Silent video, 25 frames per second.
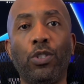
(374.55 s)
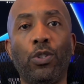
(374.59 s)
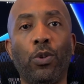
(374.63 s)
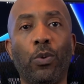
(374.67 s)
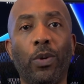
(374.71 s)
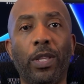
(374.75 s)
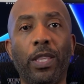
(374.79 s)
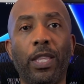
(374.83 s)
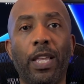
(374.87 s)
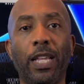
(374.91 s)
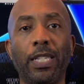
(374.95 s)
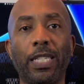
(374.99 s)

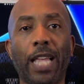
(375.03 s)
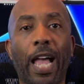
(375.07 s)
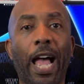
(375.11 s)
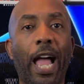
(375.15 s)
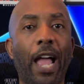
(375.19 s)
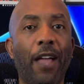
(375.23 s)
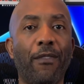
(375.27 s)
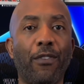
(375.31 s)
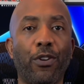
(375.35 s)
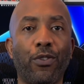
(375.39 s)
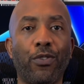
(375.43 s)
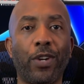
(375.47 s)
doing this, I
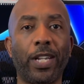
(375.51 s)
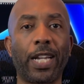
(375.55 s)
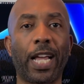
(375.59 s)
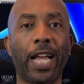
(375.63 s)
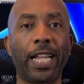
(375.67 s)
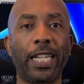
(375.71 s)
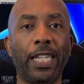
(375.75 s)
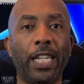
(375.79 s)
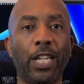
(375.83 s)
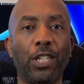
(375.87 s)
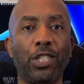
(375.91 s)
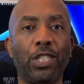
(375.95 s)
have a great
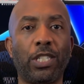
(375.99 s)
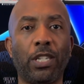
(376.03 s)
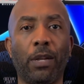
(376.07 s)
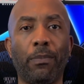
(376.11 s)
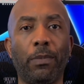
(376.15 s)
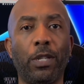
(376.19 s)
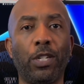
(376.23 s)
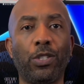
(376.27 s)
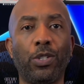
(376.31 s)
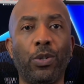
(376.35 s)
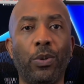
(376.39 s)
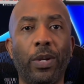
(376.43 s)
idea
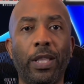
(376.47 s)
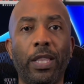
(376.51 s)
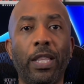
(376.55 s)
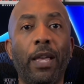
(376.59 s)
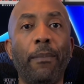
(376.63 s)
similar to it.